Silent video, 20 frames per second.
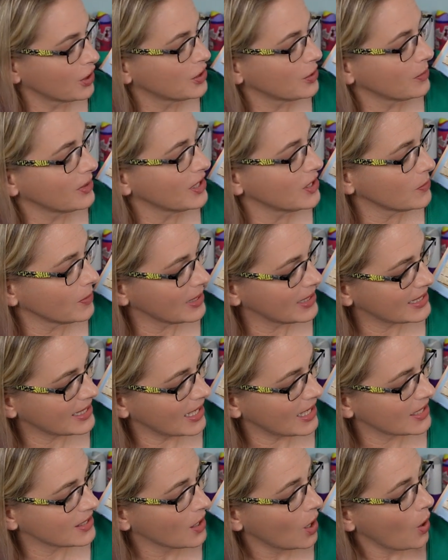So this one
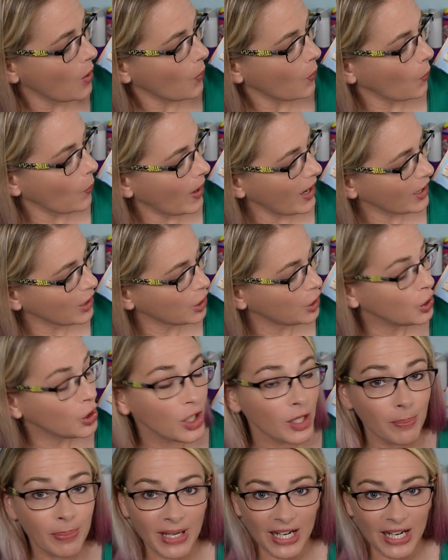says, what good